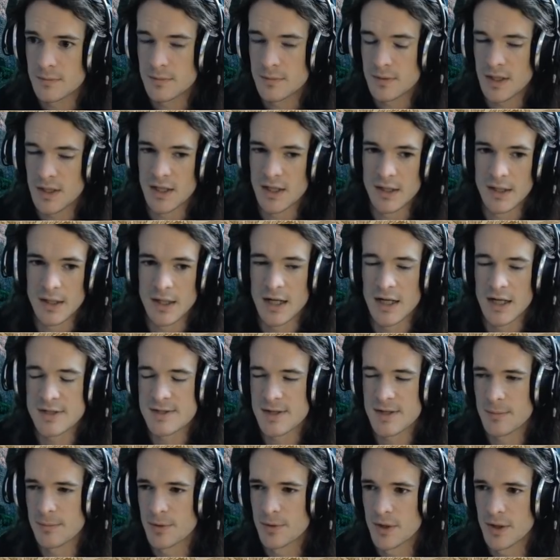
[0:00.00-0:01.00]
And High
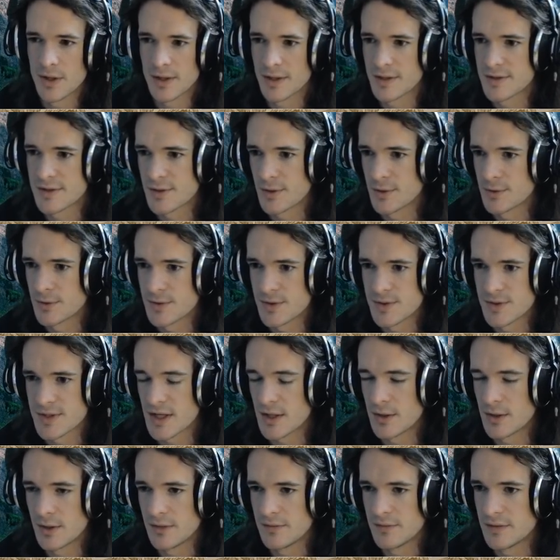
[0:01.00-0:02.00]
Templar against Ultras,
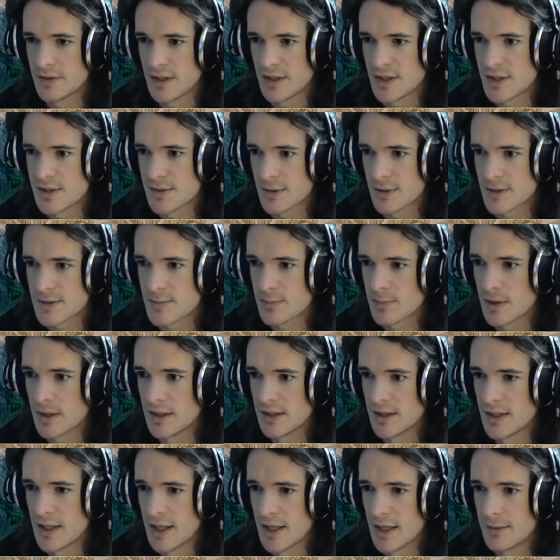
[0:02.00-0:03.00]
I don't even need to
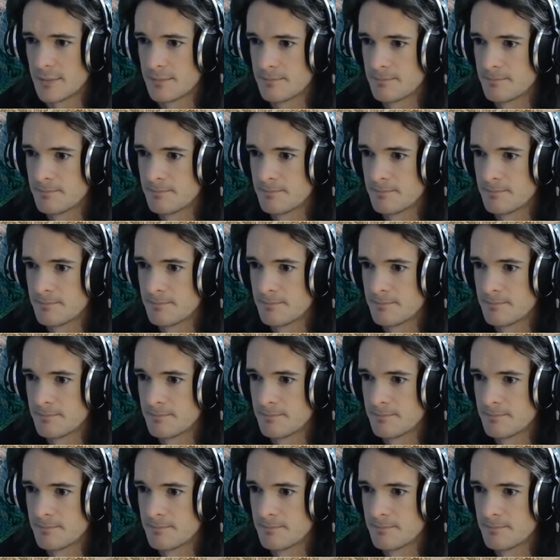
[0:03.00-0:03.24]
explain that.